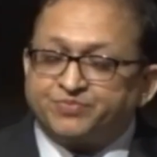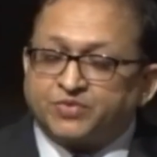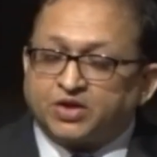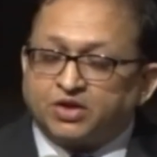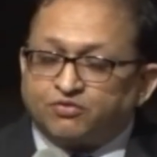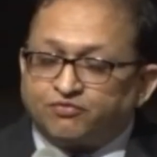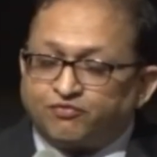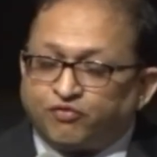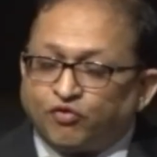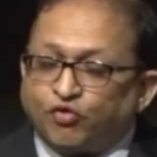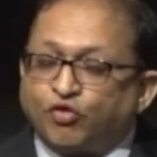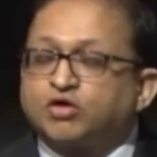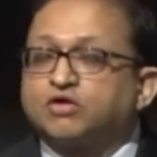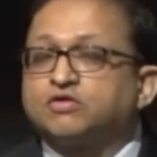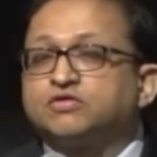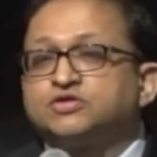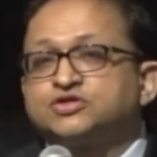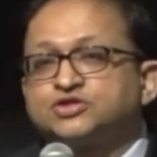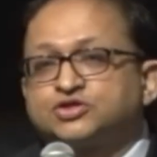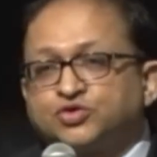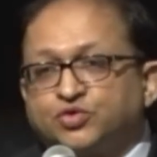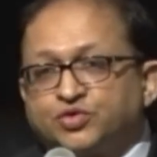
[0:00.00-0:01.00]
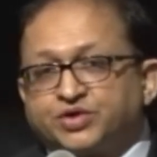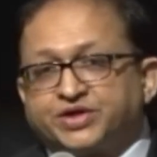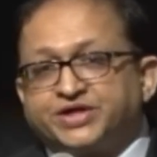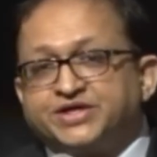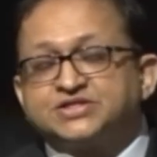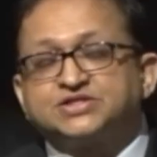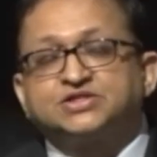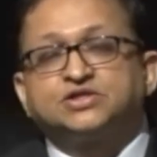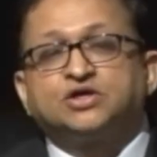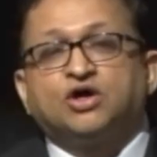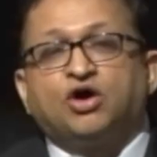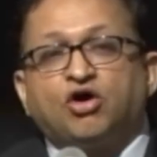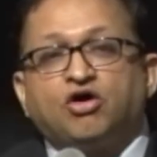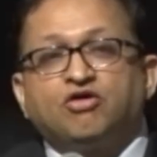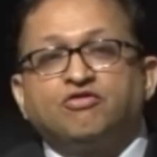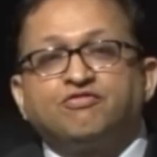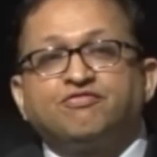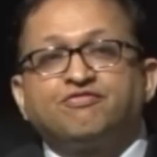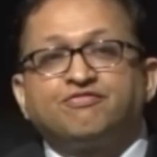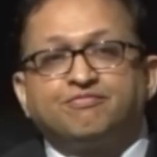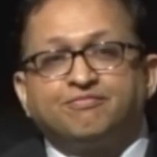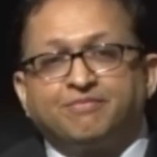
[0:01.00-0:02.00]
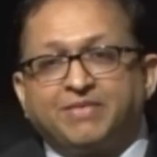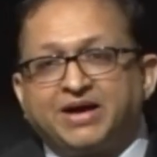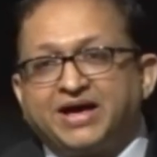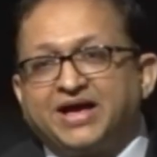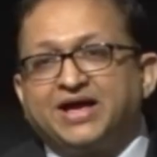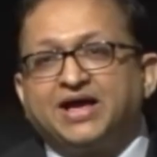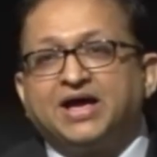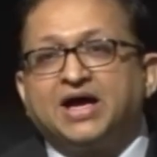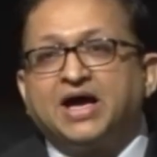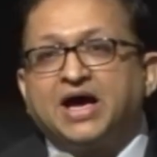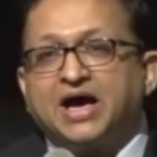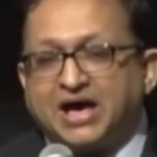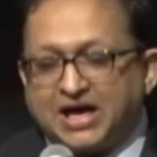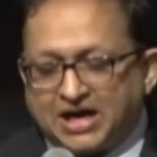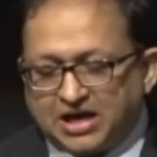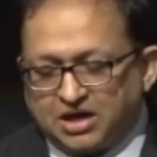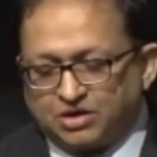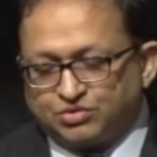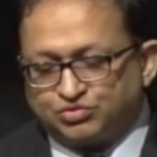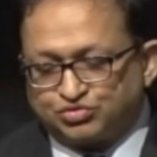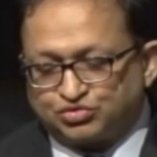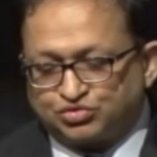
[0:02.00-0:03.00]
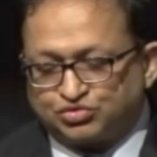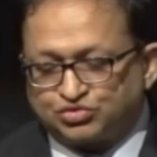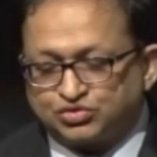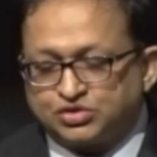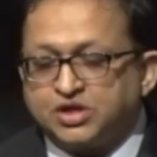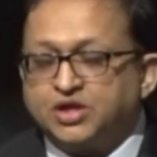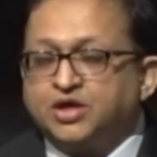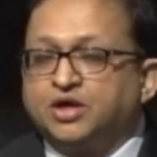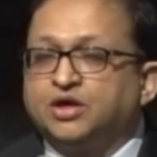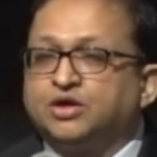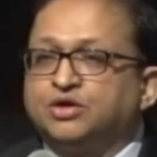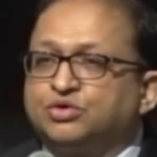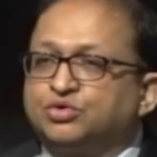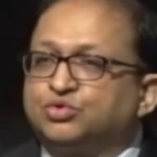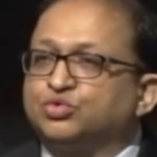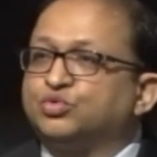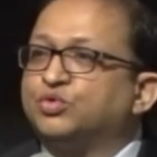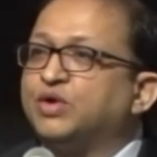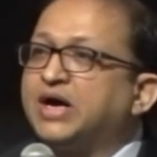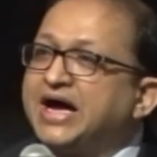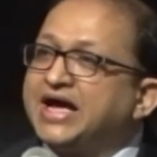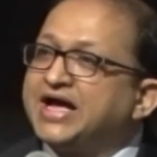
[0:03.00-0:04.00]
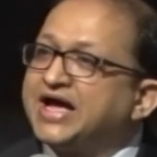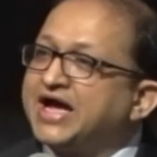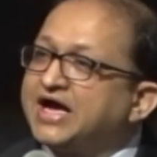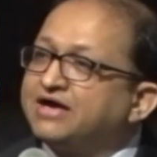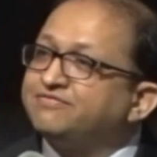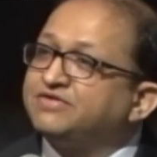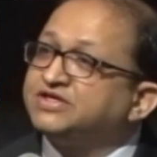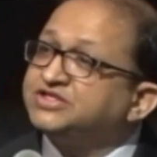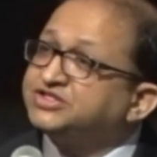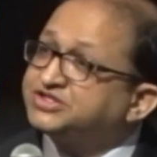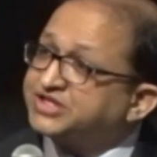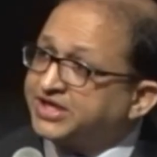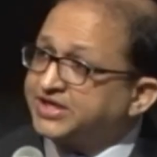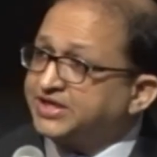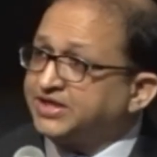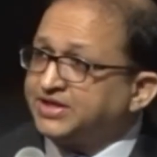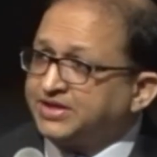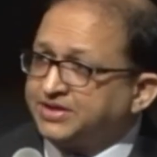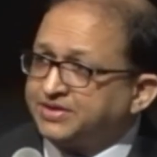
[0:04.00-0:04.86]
four stories of my house. Do I have angina?